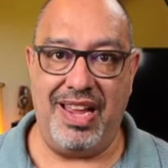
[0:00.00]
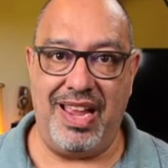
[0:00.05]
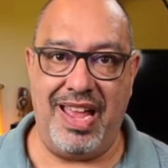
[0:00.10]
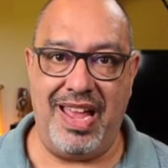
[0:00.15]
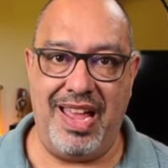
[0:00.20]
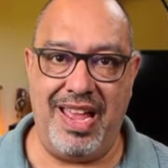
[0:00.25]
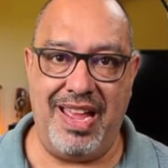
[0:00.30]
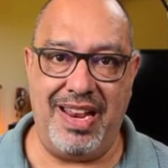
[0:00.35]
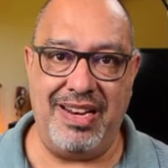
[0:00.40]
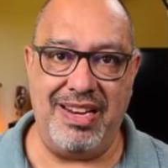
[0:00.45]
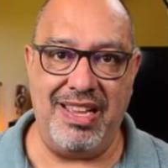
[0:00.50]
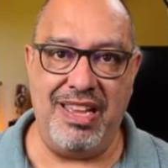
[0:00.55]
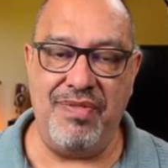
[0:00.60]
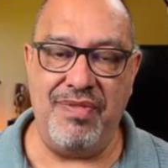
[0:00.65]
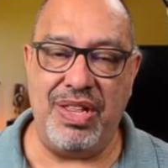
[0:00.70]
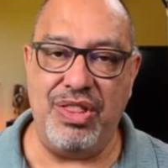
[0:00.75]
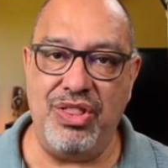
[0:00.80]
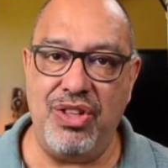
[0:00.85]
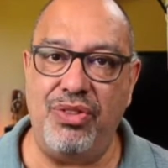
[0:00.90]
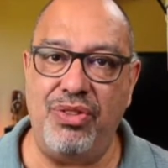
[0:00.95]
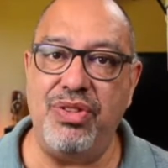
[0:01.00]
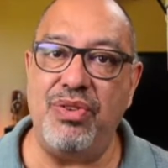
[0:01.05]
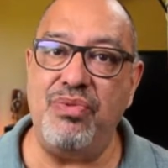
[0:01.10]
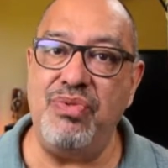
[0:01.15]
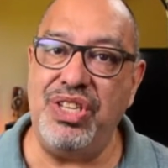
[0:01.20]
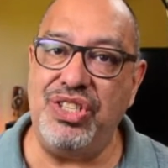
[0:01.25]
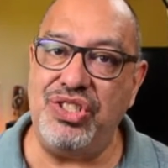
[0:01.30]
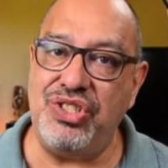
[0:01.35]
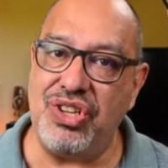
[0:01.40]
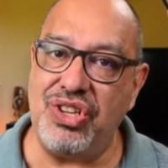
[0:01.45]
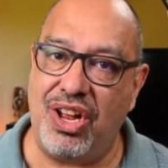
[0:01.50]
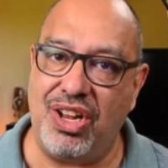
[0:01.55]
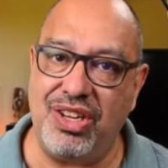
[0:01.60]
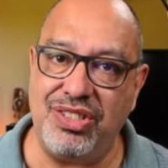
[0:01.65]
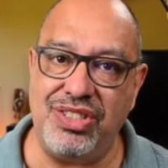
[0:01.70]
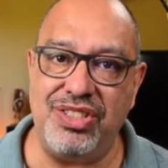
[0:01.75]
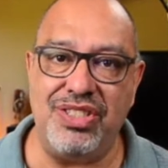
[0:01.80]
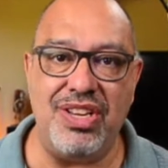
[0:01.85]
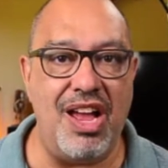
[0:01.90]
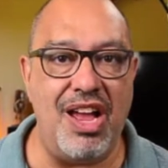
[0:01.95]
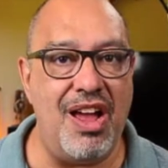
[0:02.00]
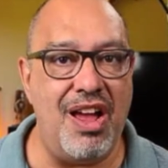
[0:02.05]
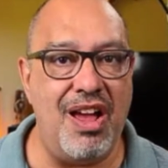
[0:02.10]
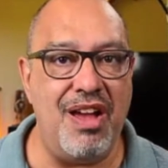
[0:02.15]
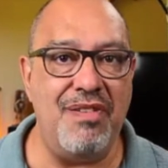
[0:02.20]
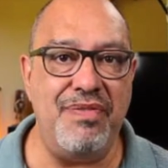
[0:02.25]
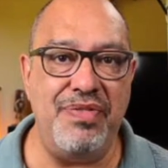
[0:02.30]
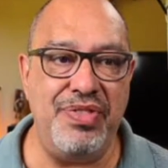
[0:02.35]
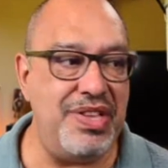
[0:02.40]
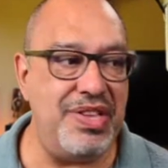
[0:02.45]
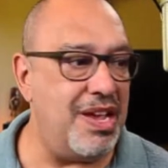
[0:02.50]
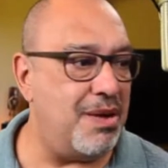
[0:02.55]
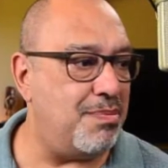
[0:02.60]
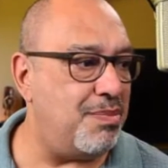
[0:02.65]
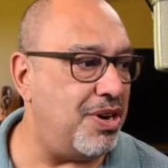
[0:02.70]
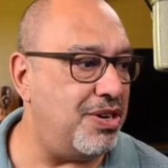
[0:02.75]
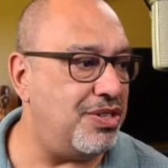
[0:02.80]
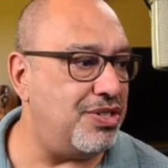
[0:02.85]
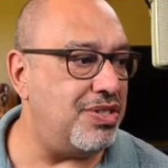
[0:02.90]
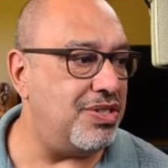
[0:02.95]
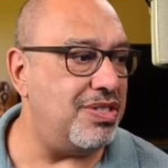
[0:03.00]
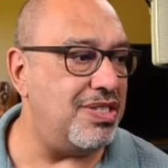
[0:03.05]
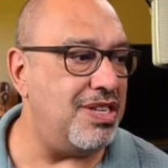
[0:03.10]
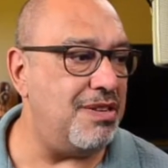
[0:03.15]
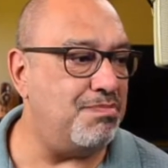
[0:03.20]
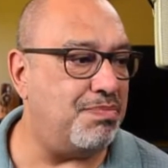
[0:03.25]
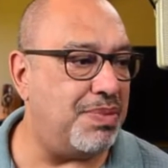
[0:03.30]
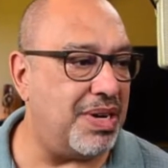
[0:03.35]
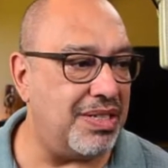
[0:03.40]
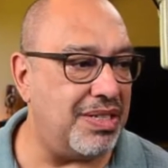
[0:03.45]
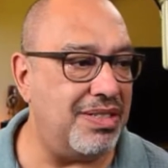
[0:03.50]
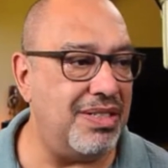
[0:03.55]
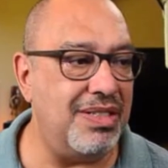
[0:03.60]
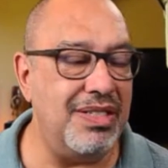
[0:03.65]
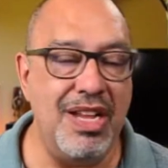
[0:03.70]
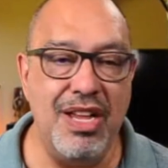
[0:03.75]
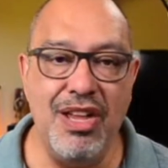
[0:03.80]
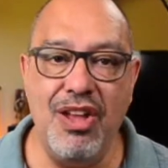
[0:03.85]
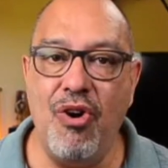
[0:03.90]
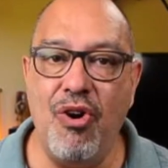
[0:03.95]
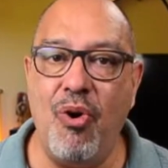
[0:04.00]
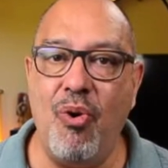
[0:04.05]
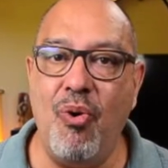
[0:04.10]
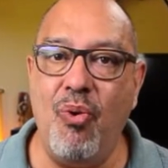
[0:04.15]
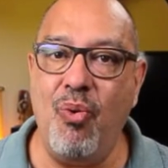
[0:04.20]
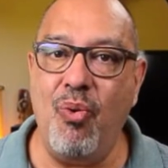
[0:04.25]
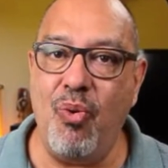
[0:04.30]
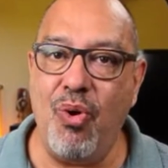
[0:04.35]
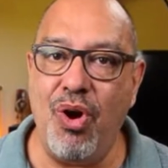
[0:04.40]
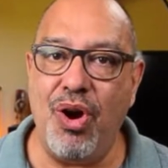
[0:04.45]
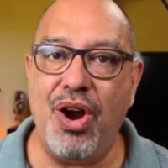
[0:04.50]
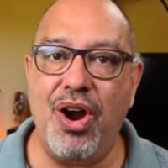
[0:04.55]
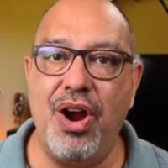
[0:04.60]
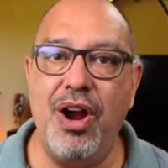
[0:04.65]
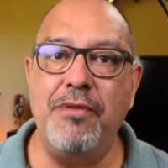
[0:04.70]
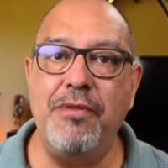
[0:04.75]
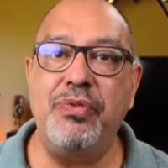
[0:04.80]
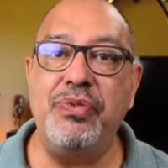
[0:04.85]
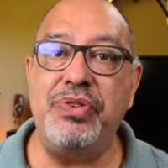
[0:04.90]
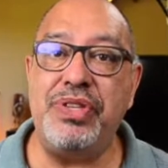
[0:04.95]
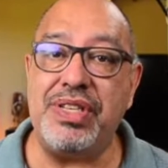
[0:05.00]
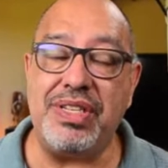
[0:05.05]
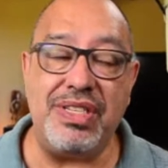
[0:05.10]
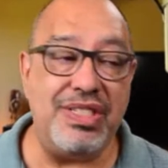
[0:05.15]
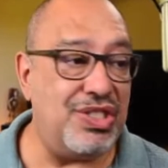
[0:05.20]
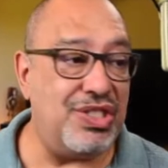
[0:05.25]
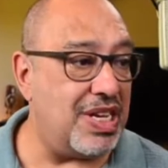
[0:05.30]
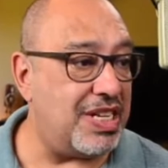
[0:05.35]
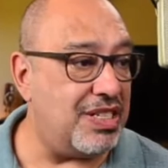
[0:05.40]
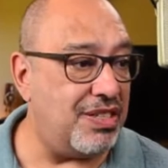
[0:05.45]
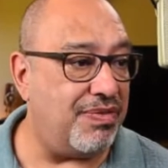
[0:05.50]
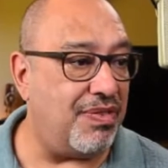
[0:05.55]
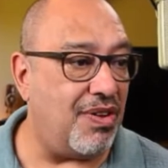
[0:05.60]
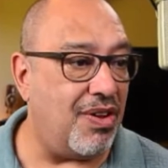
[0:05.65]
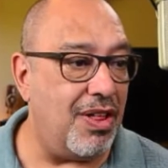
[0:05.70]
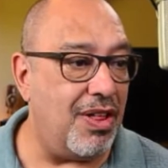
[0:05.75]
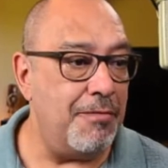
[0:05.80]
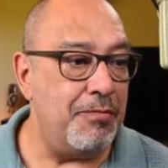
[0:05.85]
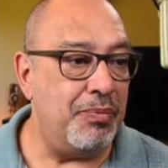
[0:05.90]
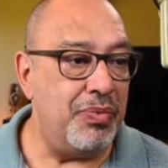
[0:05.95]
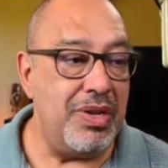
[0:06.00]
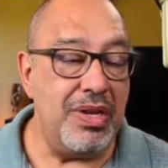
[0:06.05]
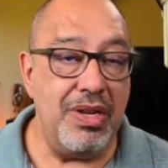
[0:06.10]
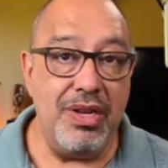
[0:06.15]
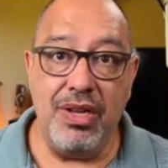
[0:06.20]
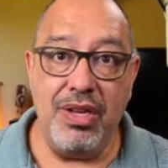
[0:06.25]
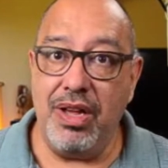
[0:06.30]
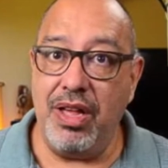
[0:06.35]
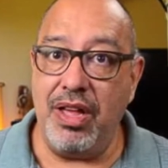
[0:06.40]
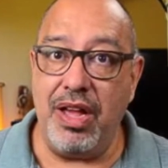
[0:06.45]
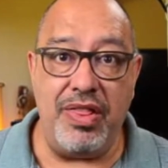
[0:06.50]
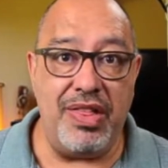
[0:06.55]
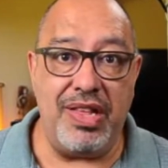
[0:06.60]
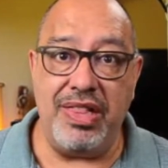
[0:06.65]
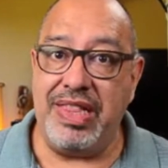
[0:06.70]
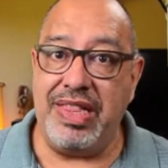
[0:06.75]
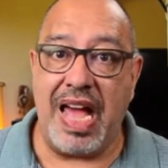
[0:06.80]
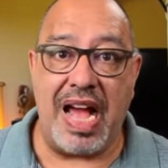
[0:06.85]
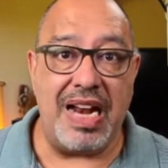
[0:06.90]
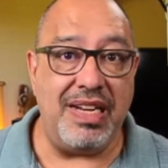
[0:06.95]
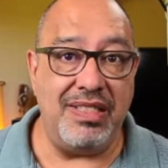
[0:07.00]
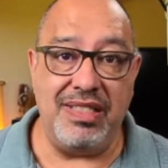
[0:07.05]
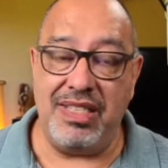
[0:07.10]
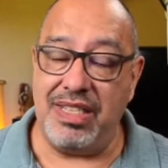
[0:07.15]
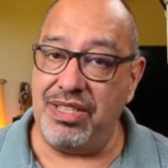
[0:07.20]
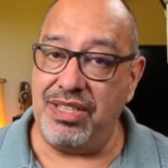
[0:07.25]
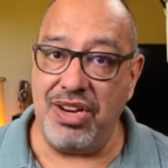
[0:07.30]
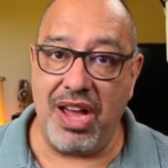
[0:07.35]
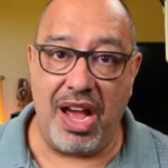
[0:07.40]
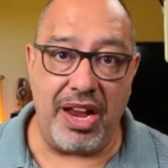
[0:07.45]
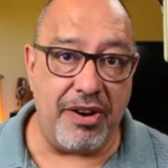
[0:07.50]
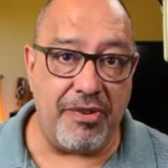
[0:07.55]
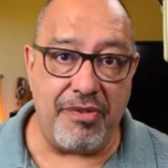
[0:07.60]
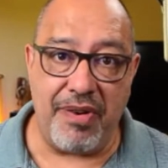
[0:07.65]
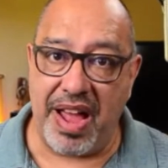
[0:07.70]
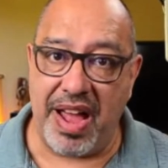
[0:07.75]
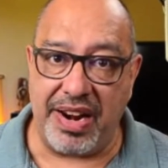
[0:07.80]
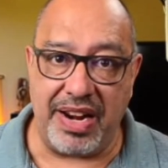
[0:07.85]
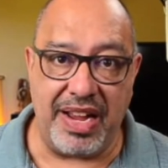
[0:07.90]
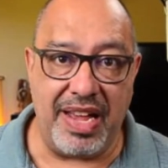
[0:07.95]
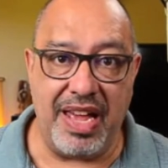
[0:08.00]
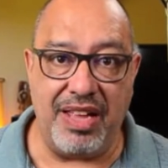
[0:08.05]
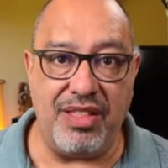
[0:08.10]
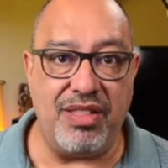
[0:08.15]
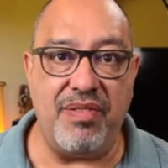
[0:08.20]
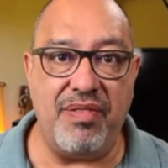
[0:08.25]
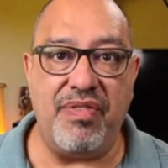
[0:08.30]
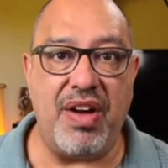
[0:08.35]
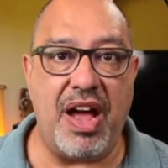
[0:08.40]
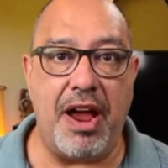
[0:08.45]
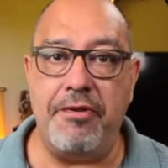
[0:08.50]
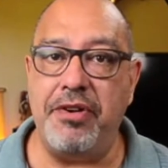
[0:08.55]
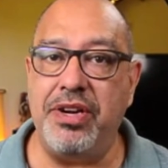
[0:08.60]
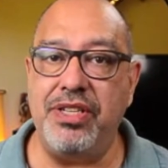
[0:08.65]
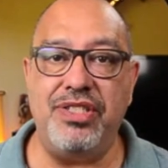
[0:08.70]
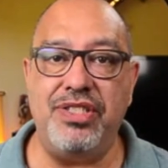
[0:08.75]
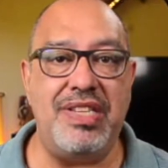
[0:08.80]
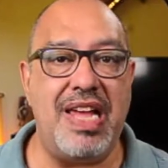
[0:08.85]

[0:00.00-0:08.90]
And even though the results of the emergency button were successful, that did not eradicate the virus.